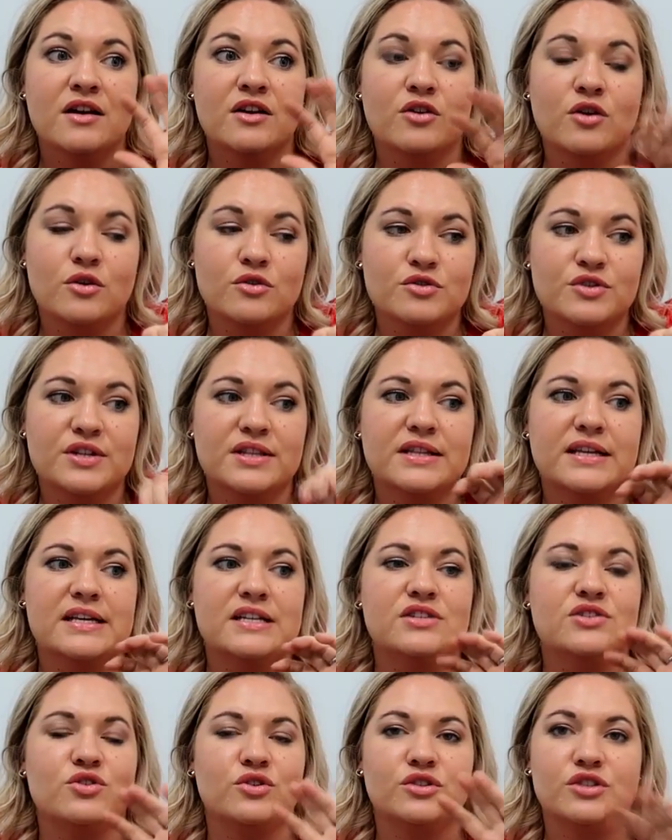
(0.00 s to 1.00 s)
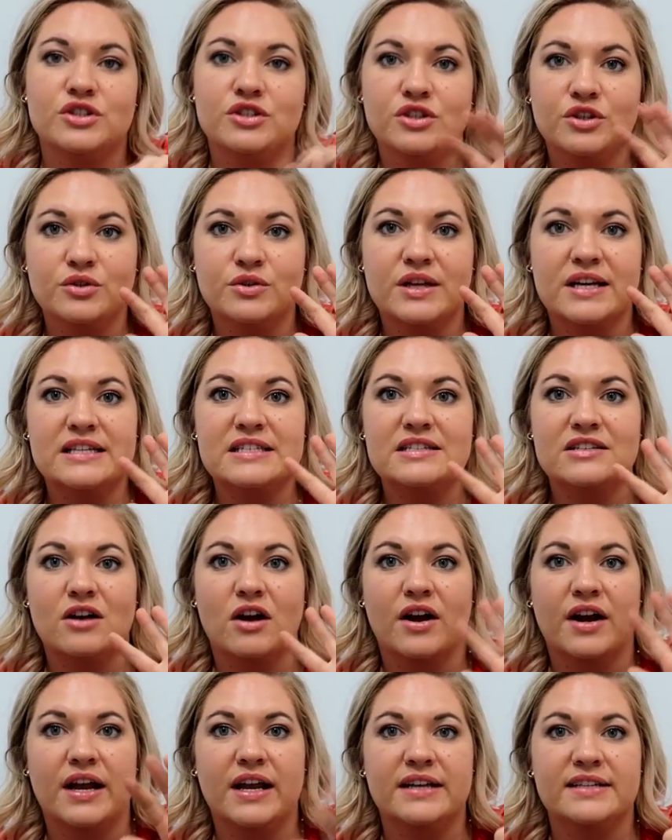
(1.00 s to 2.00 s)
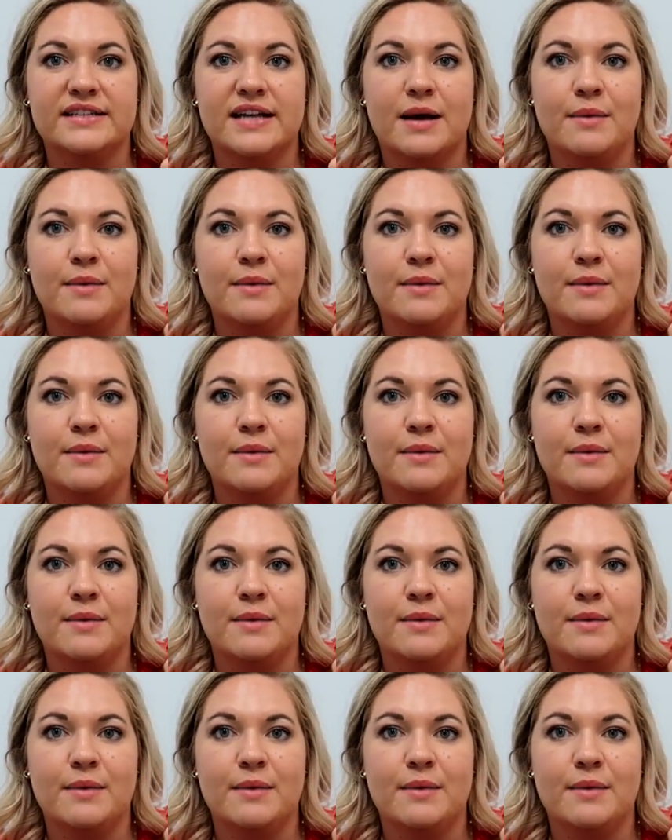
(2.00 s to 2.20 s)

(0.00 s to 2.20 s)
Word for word: grocery list or to-do list on it.